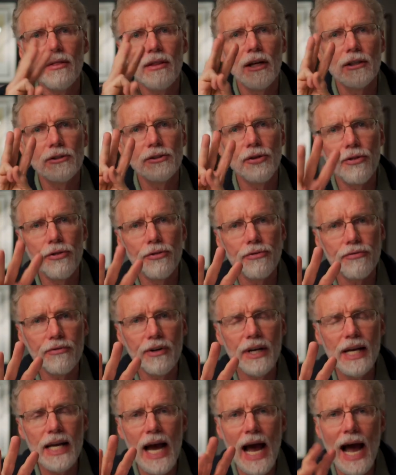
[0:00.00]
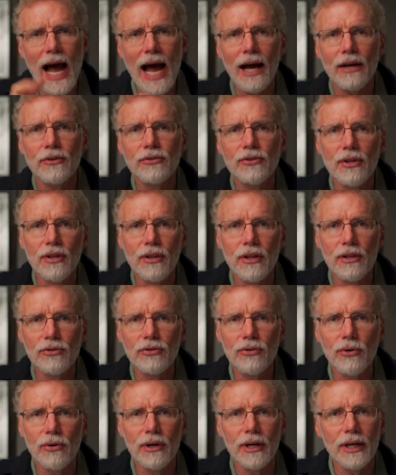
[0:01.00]
There's three acts to this
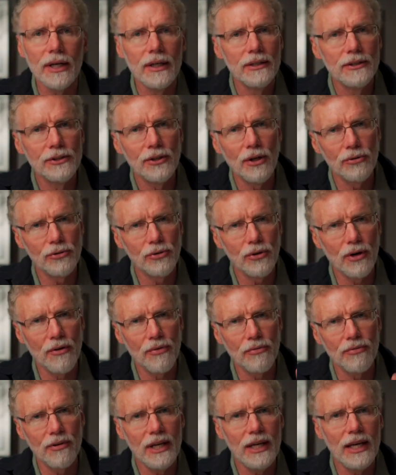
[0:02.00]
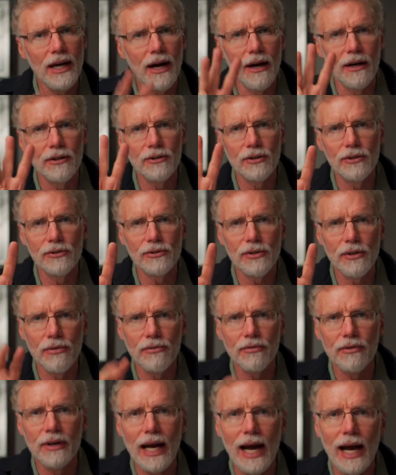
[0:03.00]
story. So sorry, three characters and
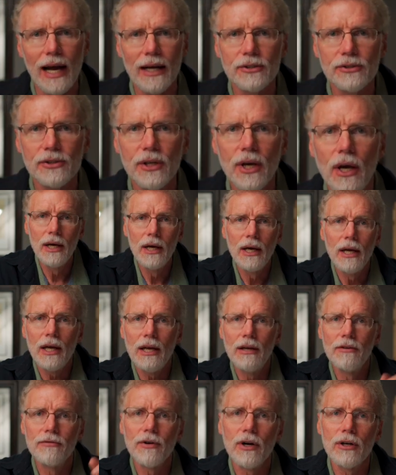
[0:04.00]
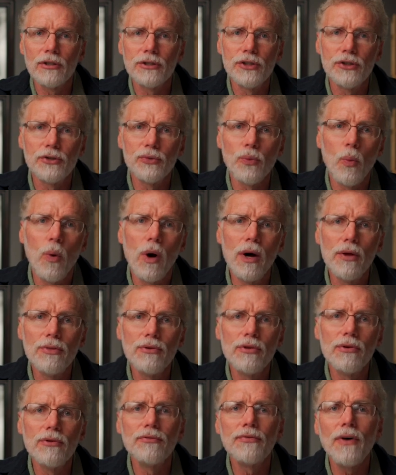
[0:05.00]
three acts. In verses 1
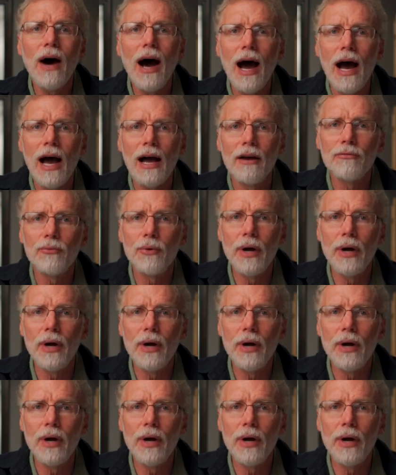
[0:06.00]
through 5,